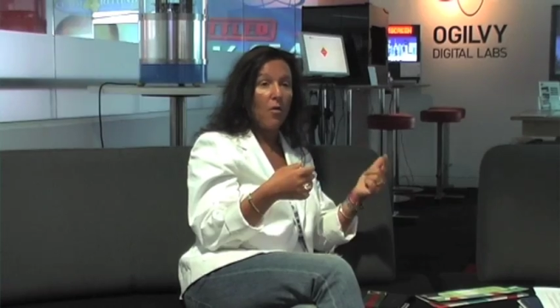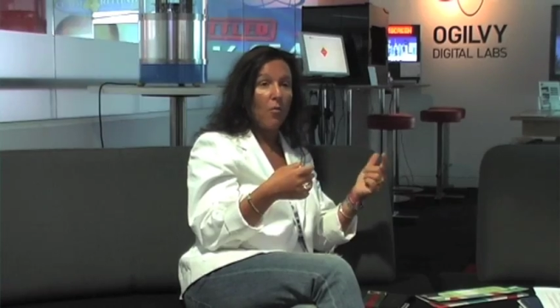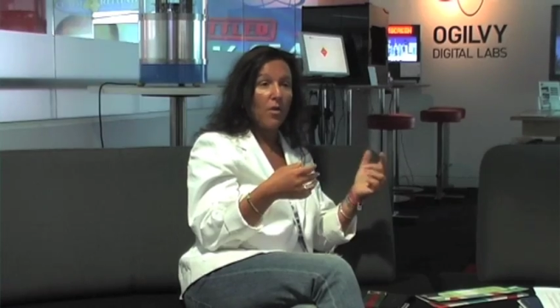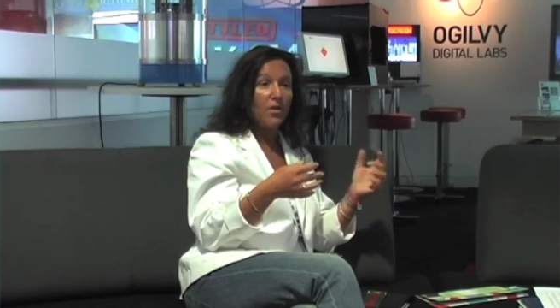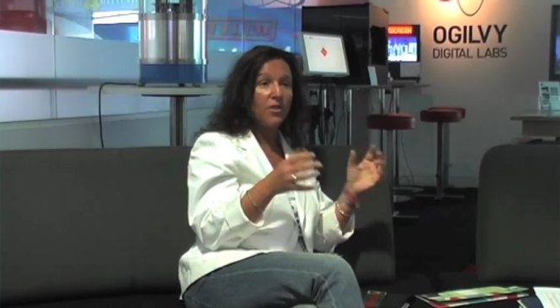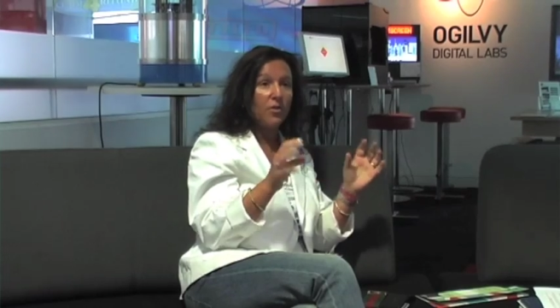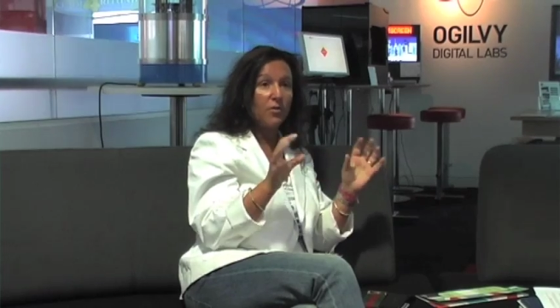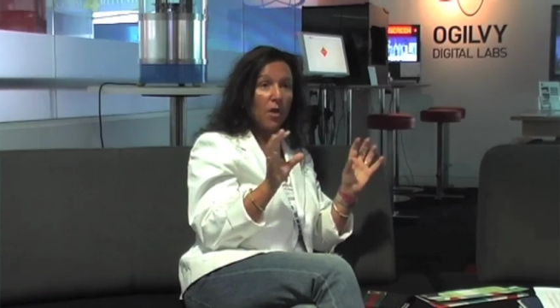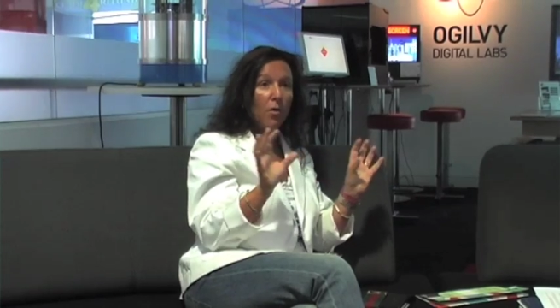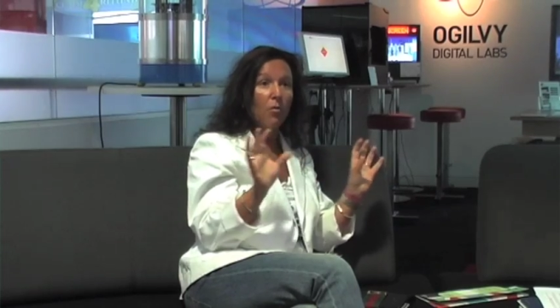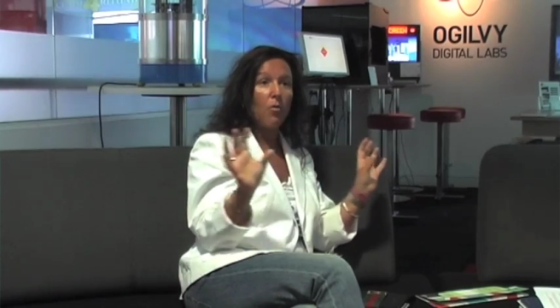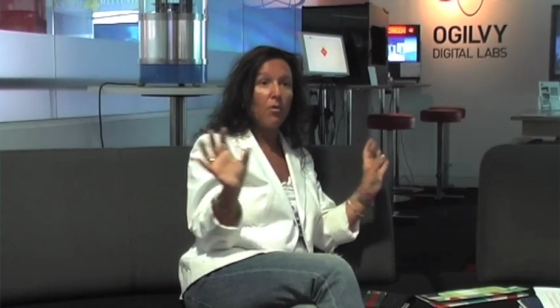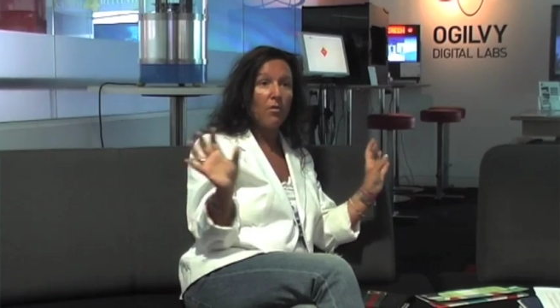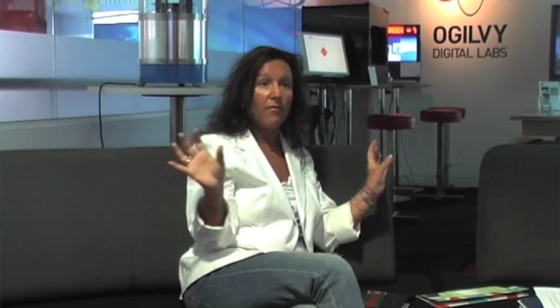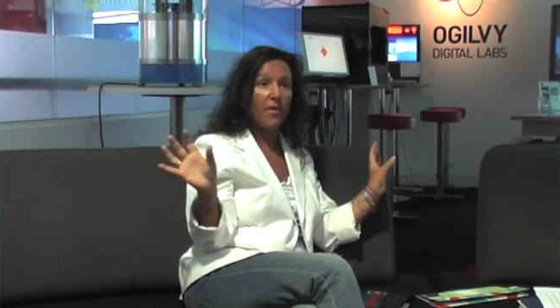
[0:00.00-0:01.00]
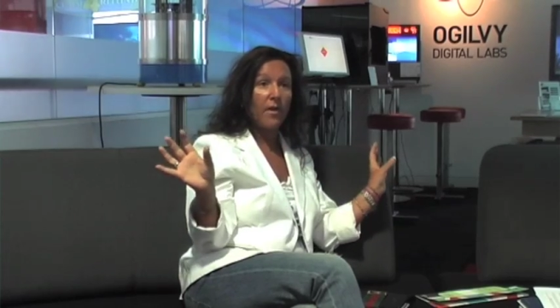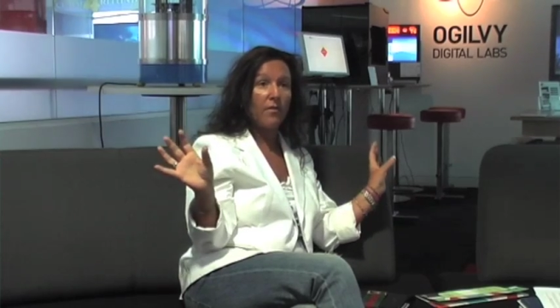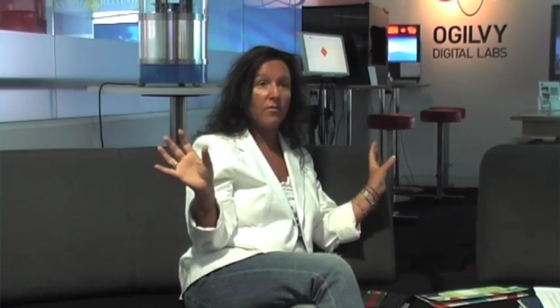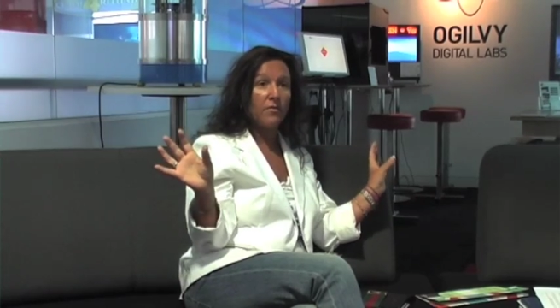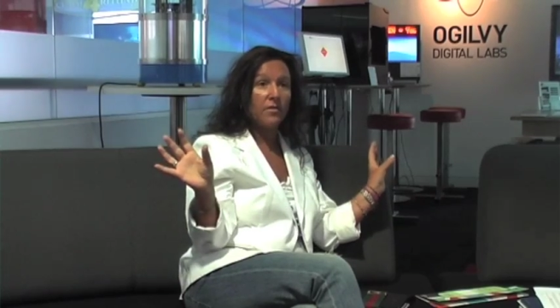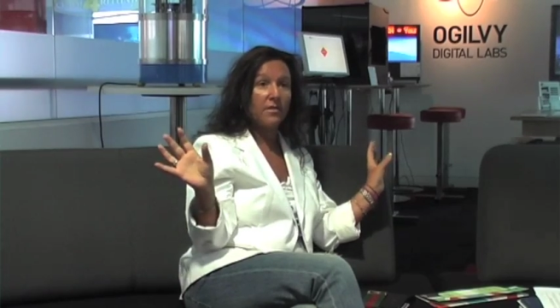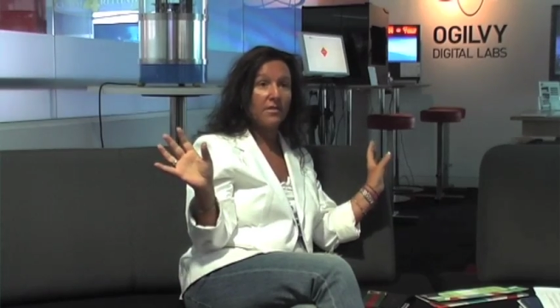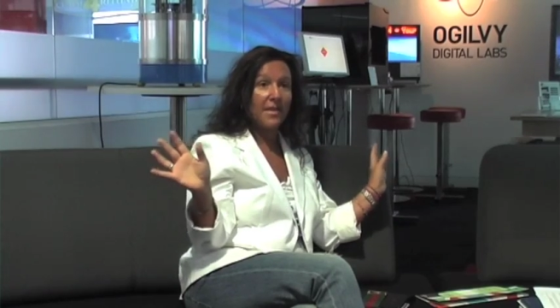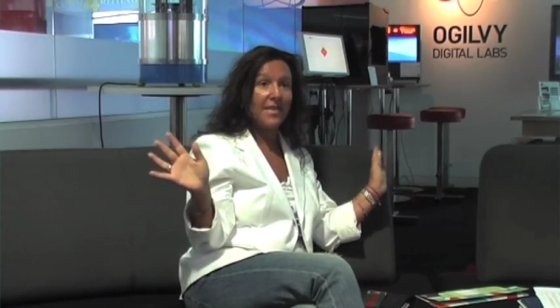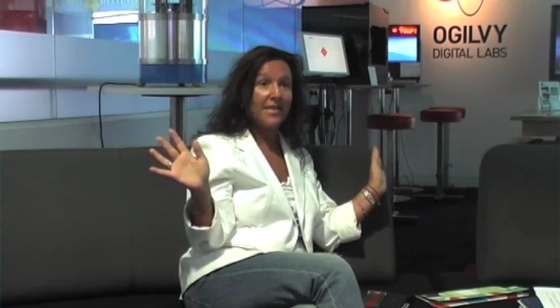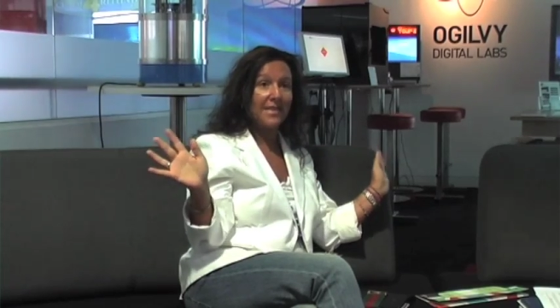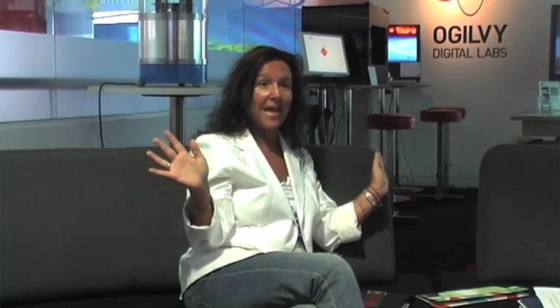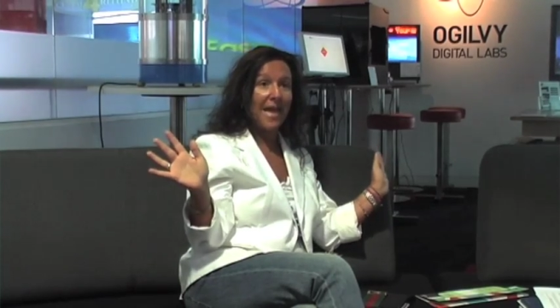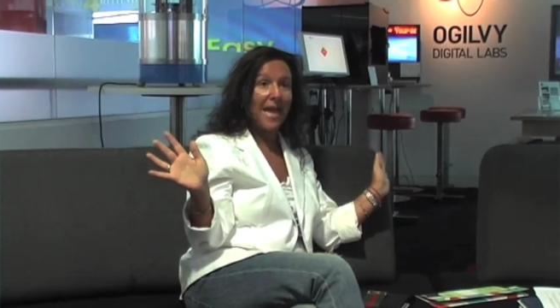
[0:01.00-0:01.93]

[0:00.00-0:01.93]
Once you know all of those things that are